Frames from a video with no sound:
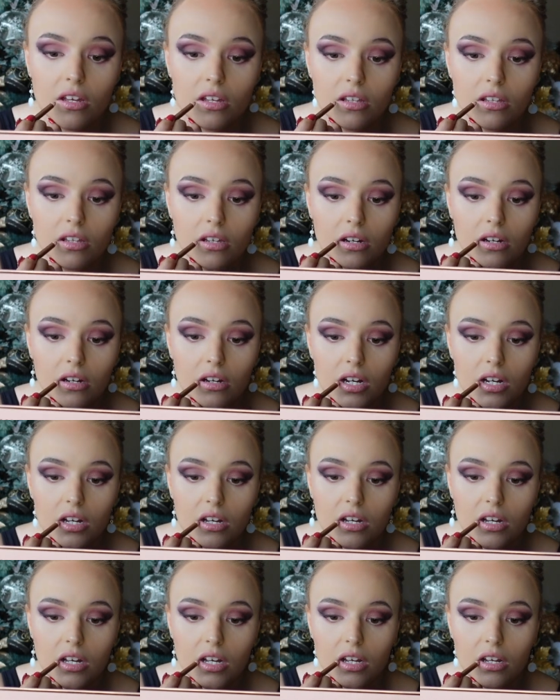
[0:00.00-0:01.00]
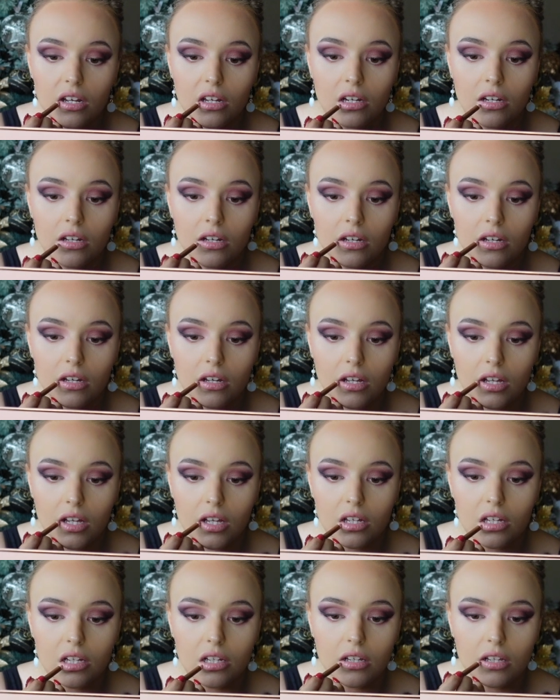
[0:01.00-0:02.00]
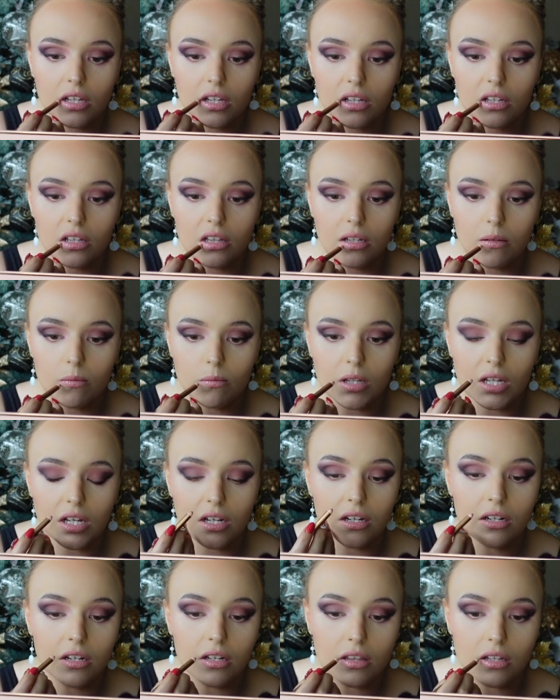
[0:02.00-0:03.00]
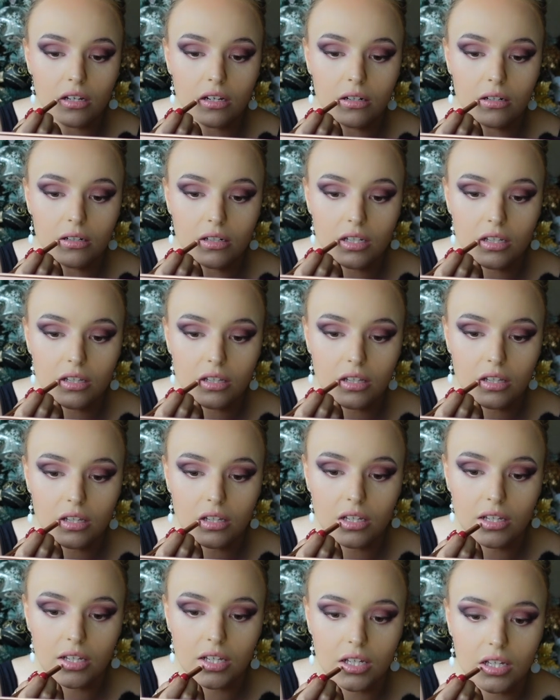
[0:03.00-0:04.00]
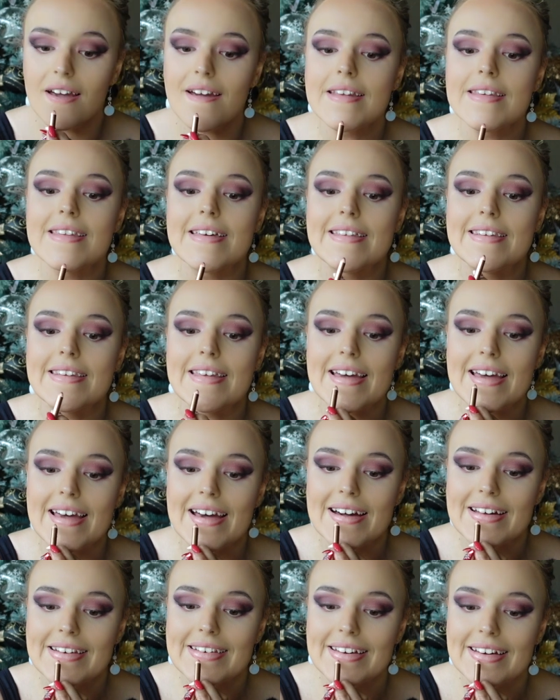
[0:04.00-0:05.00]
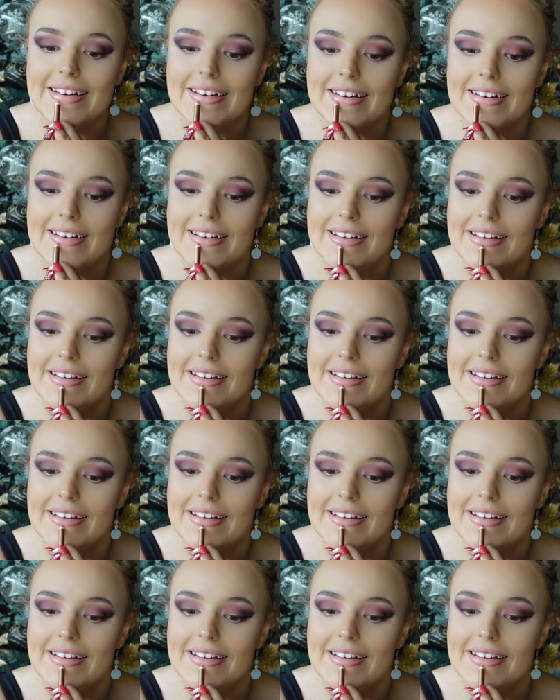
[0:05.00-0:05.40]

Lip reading: So, inner lip line on the corners, and then outer